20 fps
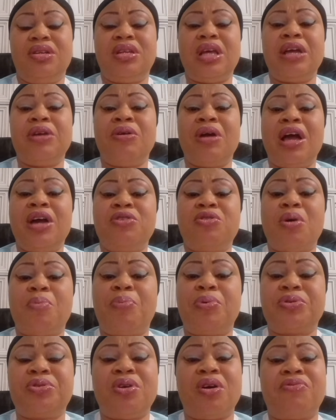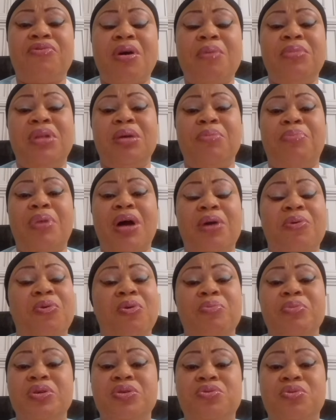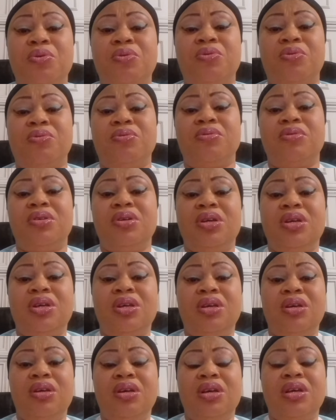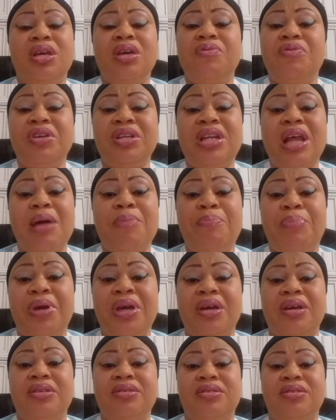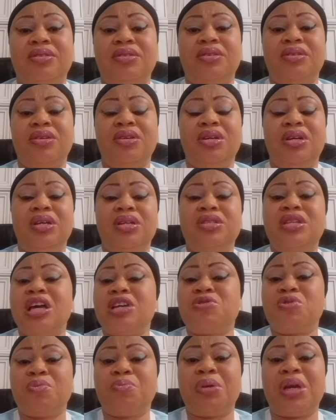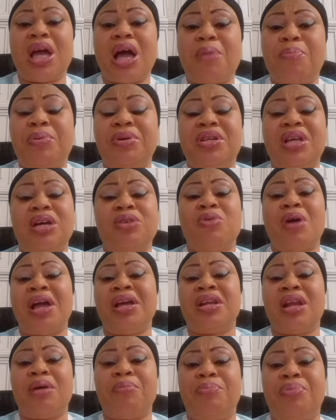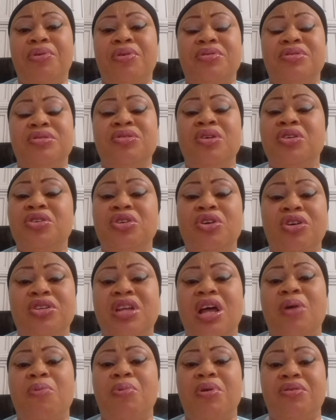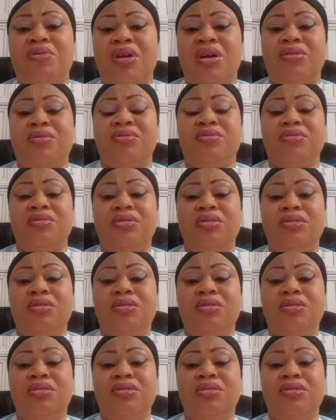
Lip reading: Then you end up putting your family back home in sorrow, giving them pain. They should be happy that you are in abroad, not the other way around.